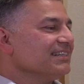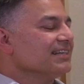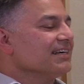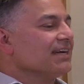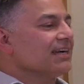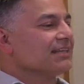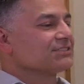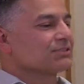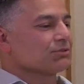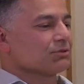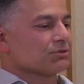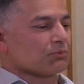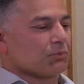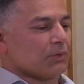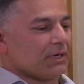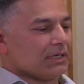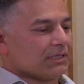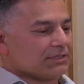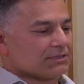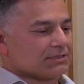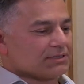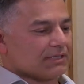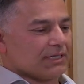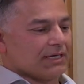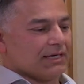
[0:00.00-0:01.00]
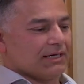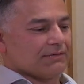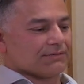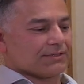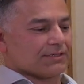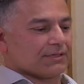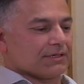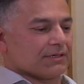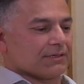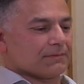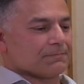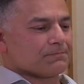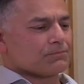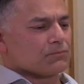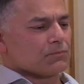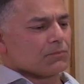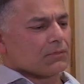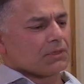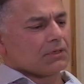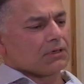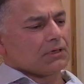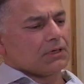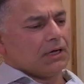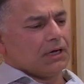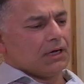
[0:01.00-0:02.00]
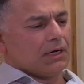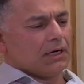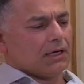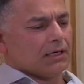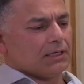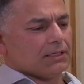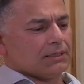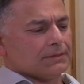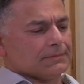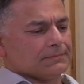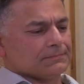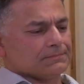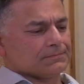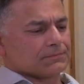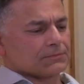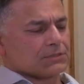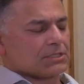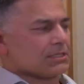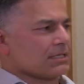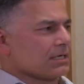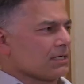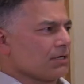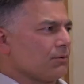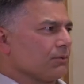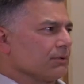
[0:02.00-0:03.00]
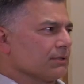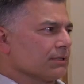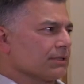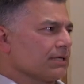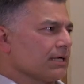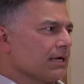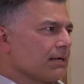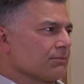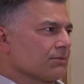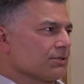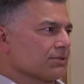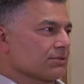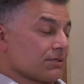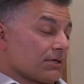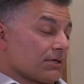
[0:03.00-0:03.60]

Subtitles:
Hey, Stuart, while I still have you here, because I know when the cameras